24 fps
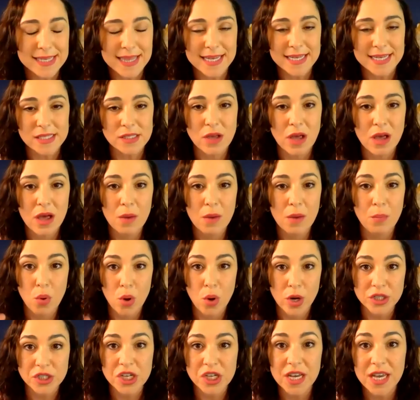this
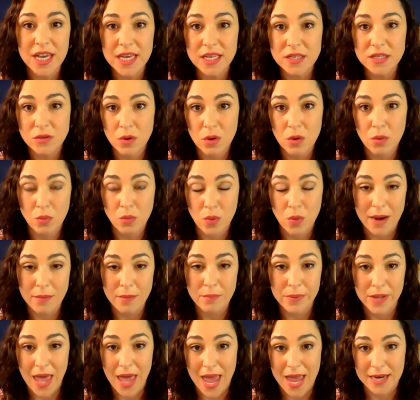Portuguese
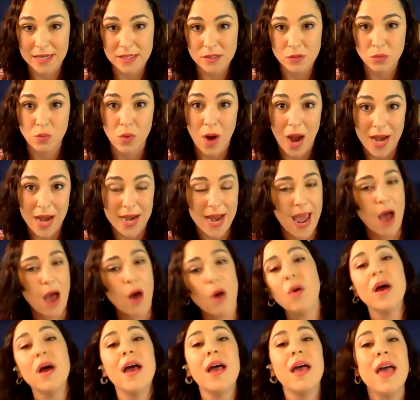red blend right
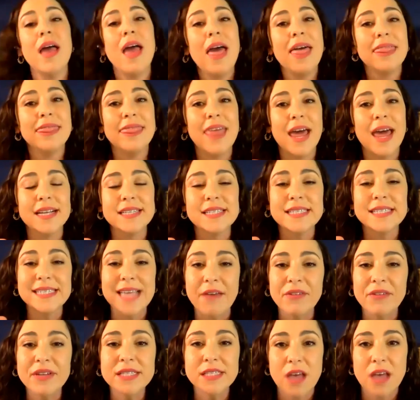now that is
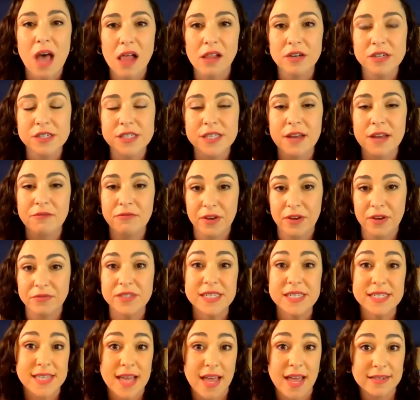
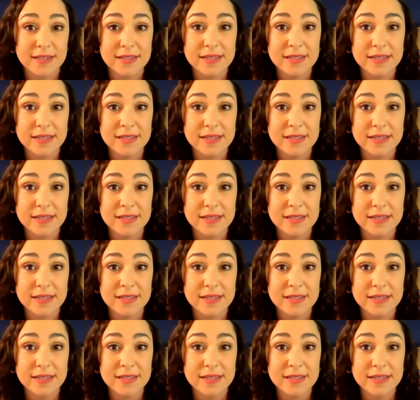$7.50.